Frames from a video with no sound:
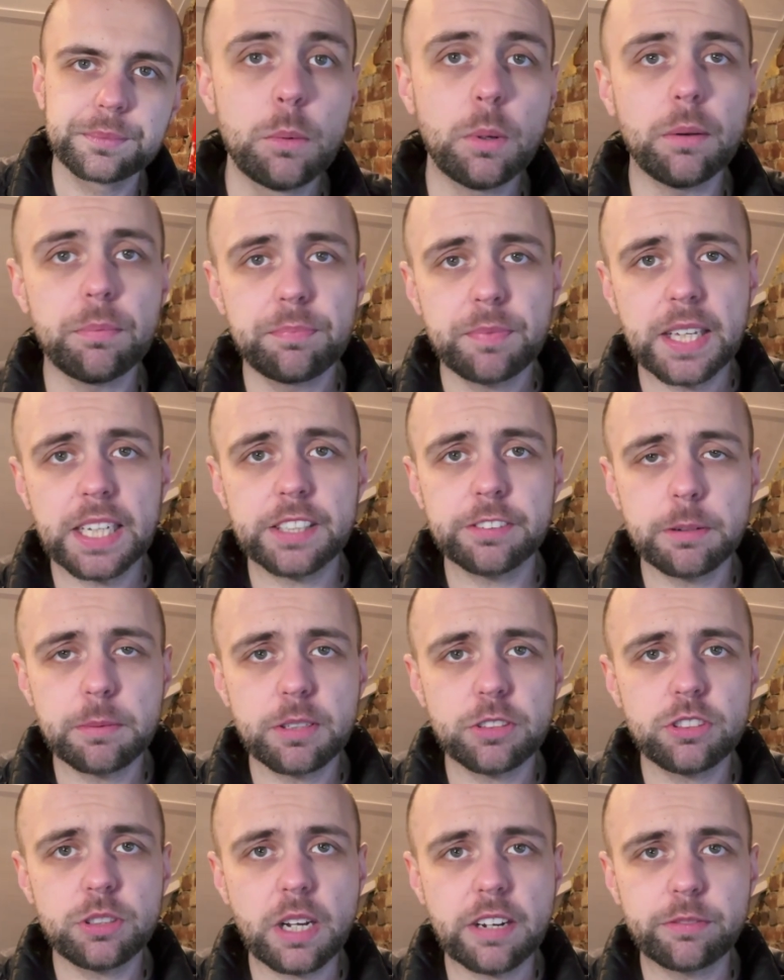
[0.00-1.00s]
Well, thanks very
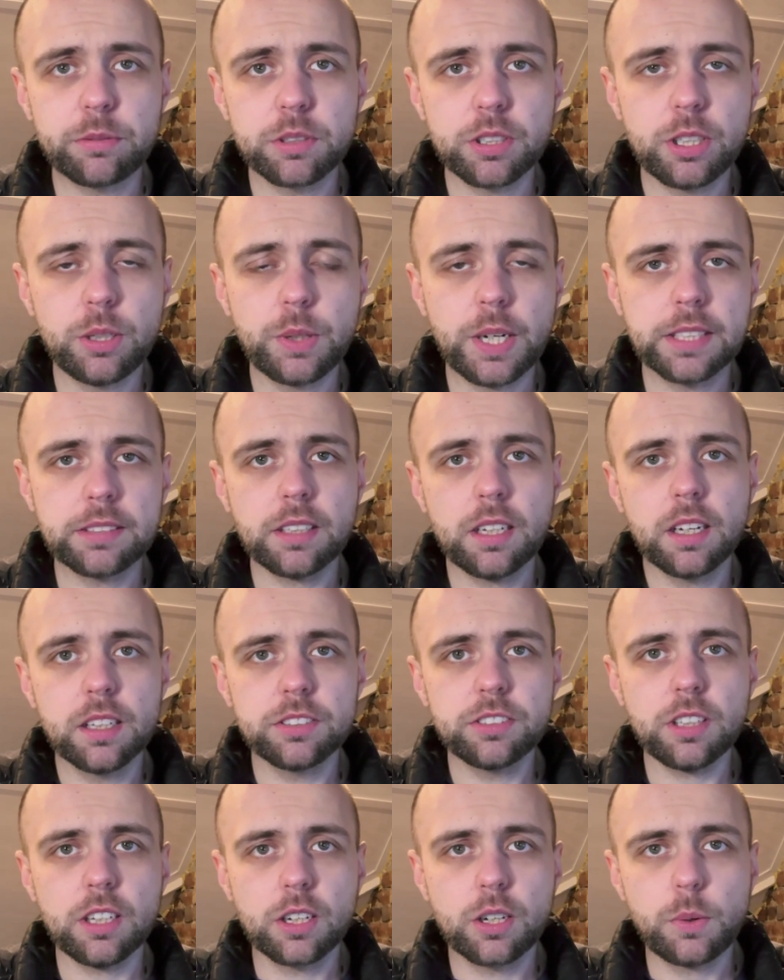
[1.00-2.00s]
much to everyone who has
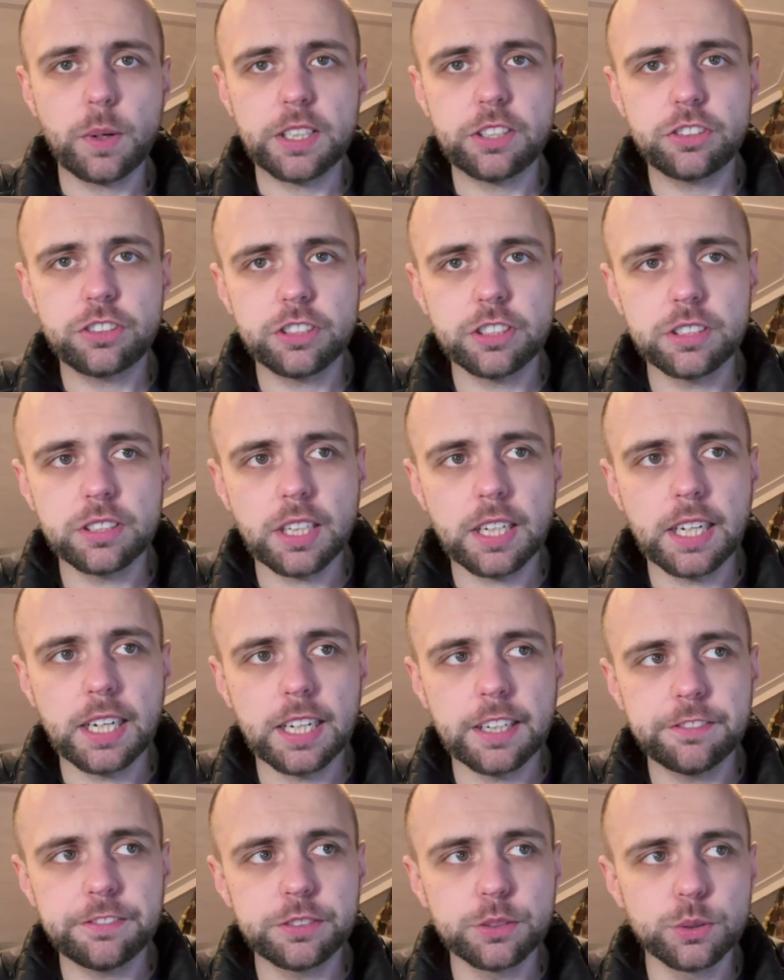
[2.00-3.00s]
asked a question
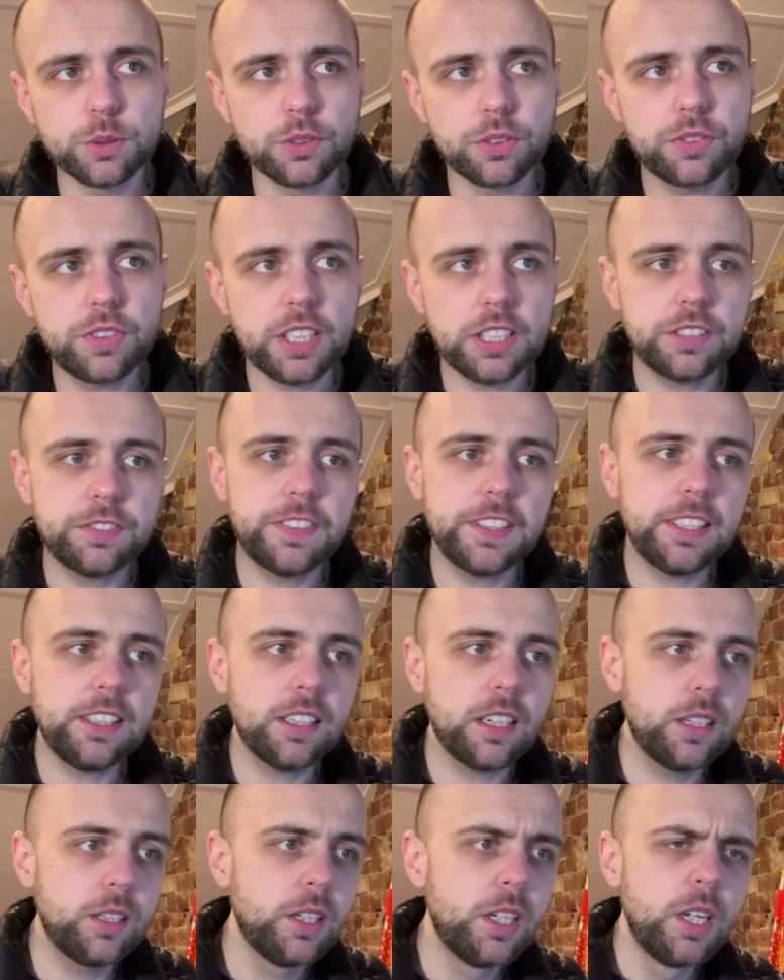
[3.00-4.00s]
for this
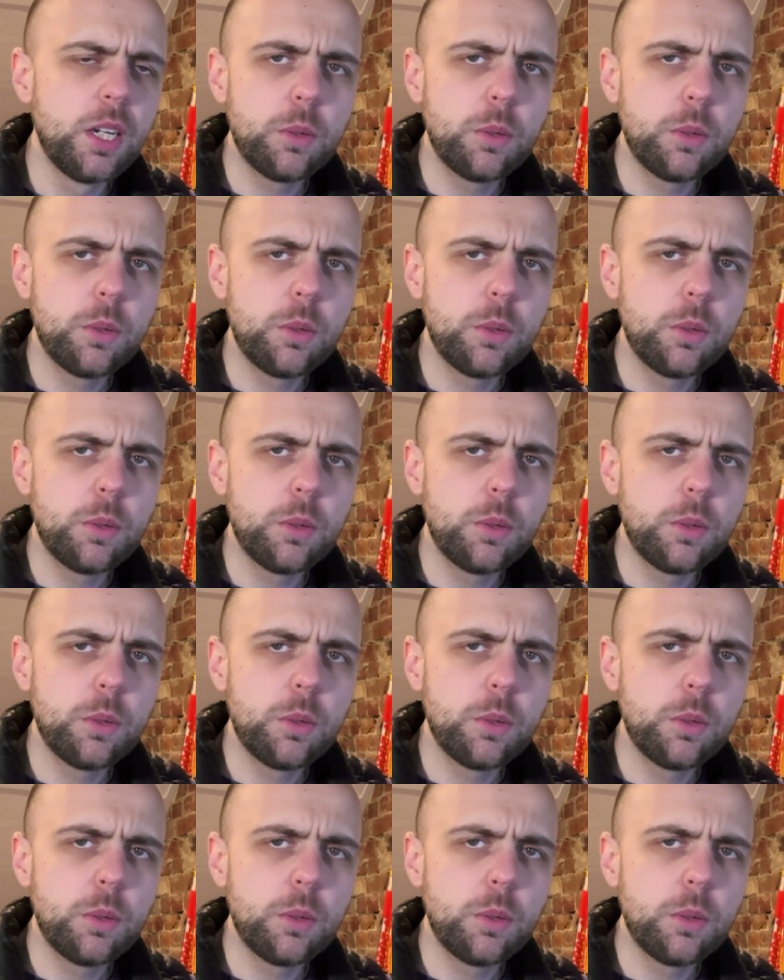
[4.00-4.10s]
video.